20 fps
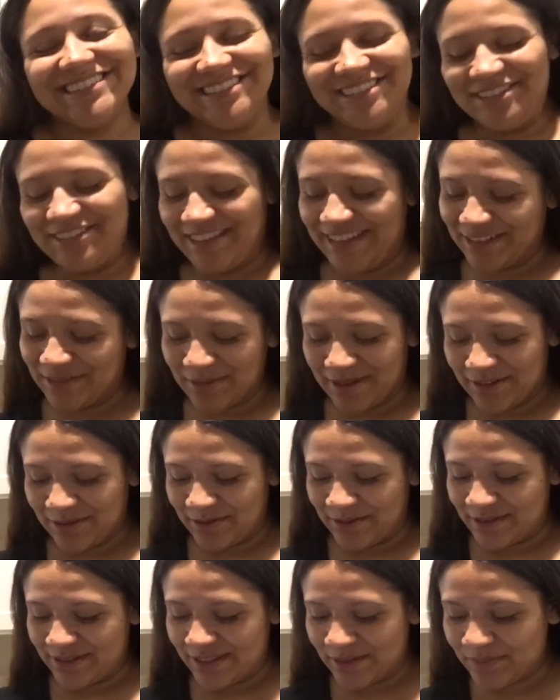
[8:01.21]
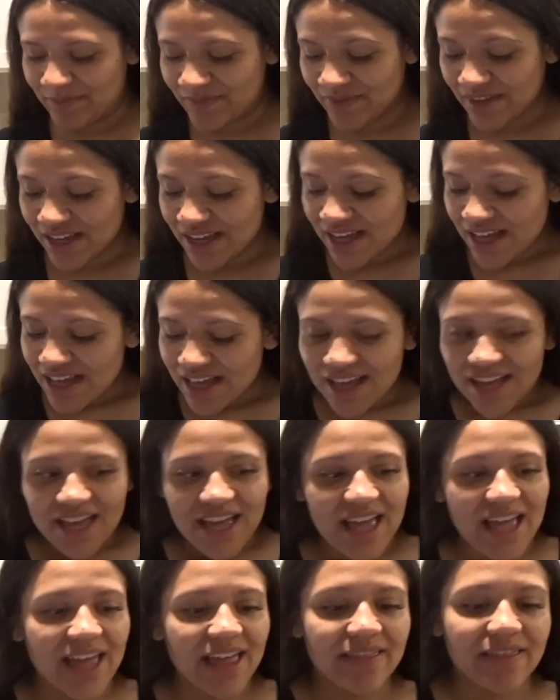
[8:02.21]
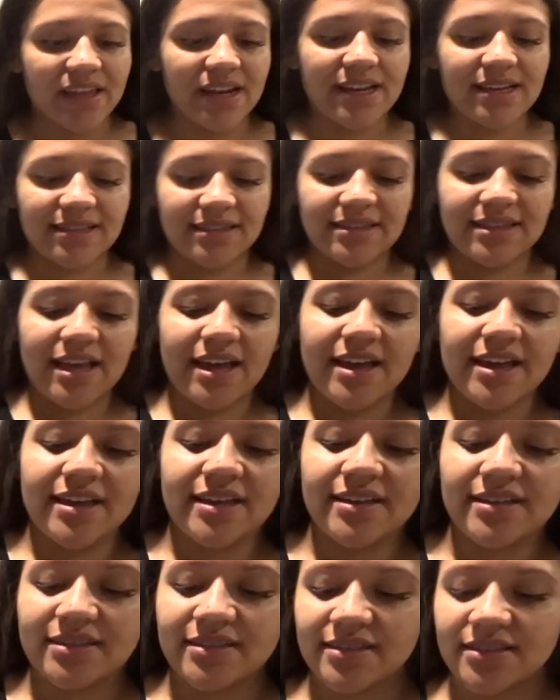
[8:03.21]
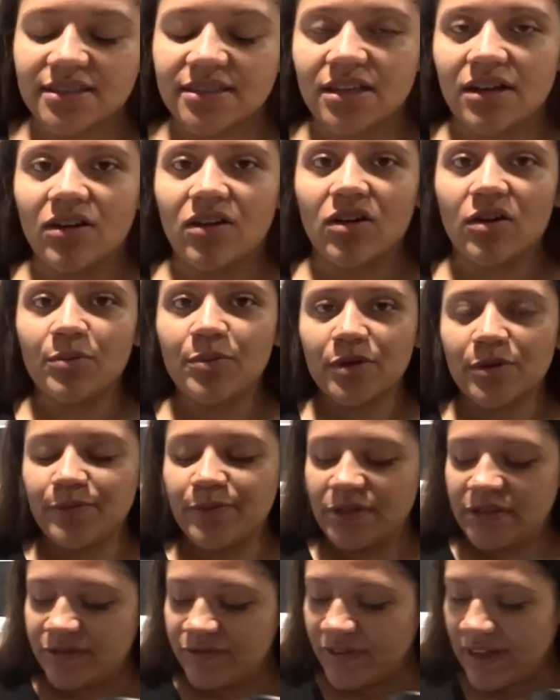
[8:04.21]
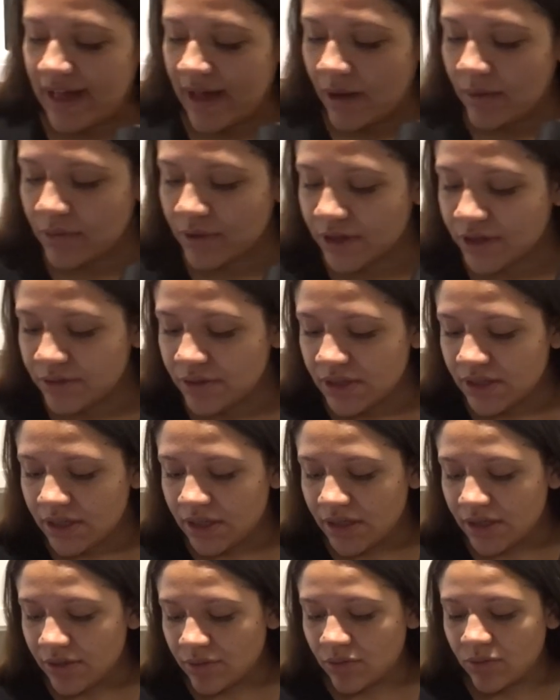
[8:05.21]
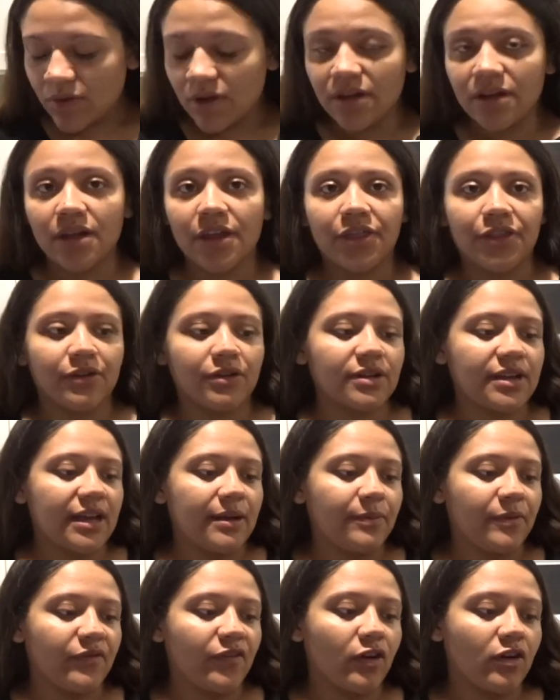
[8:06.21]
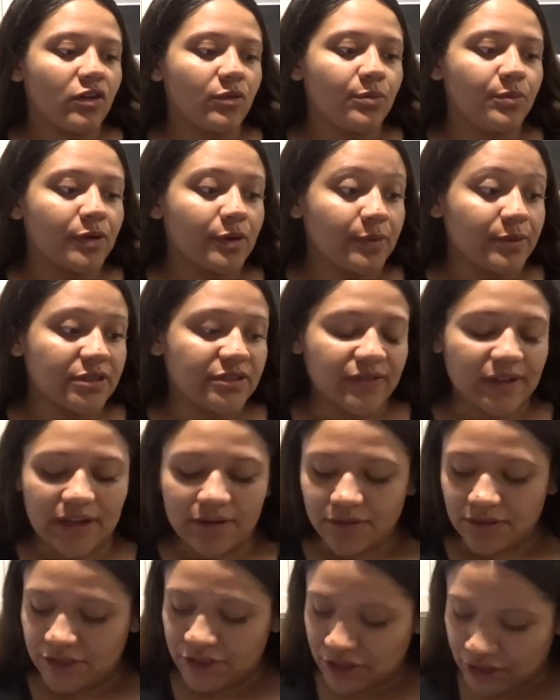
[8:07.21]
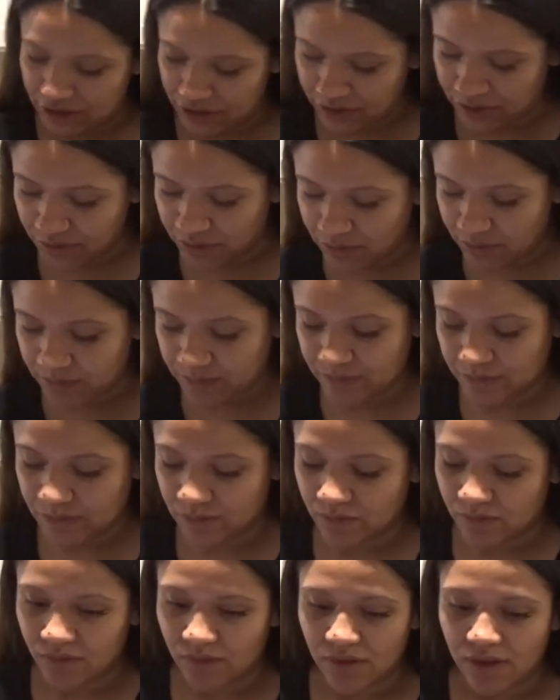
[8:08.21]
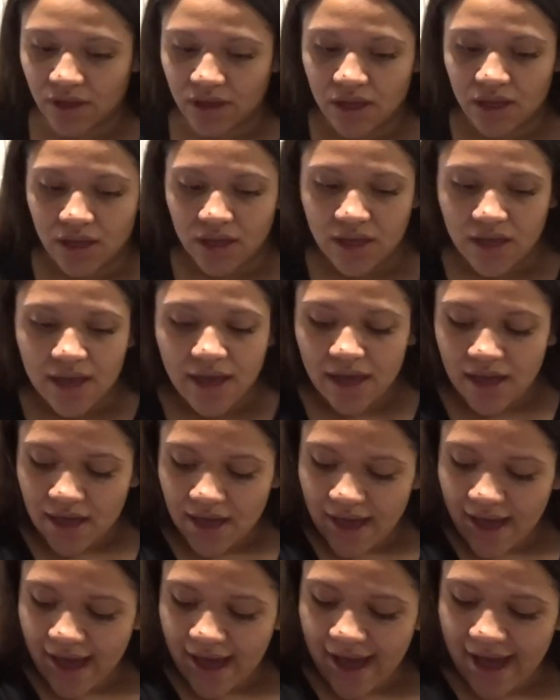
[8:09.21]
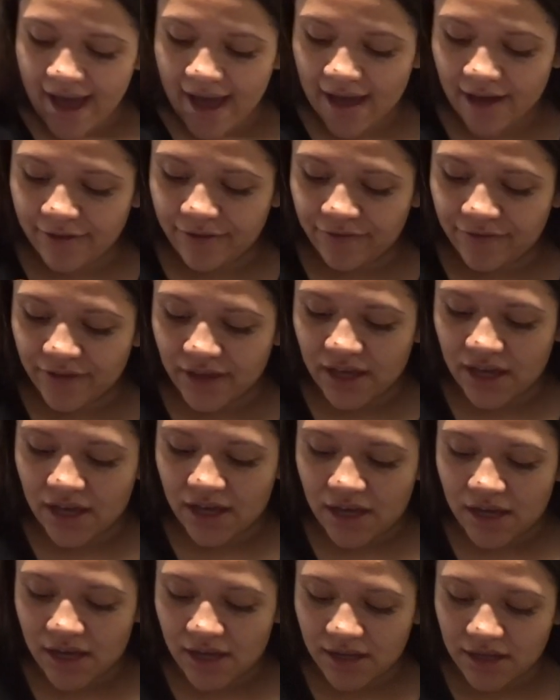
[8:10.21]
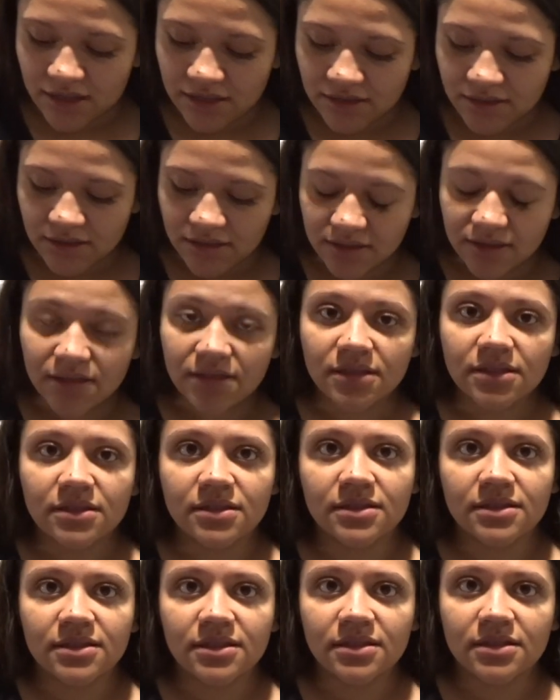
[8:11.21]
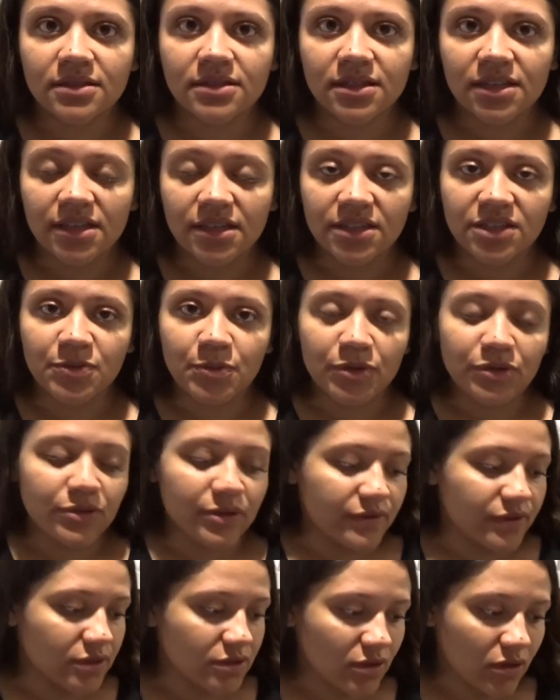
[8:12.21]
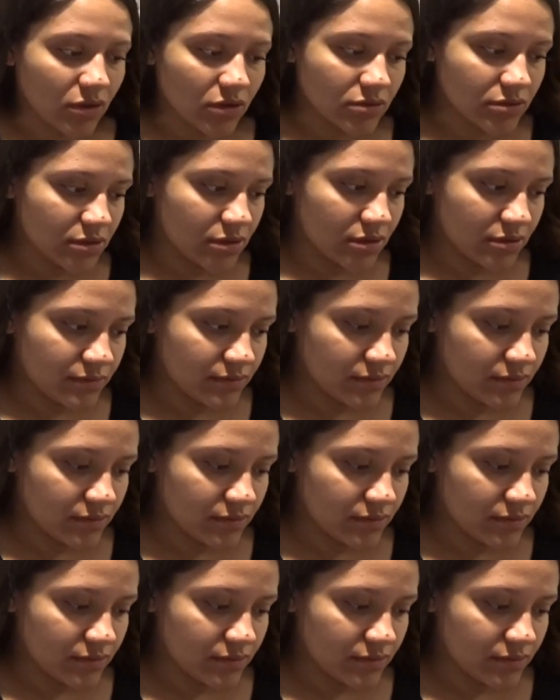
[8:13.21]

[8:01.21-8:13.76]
So that's why I don't use them. And then it says all-purpose flour. You need 1/3 cup of all-purpose flour too. A half a teaspoon of salt.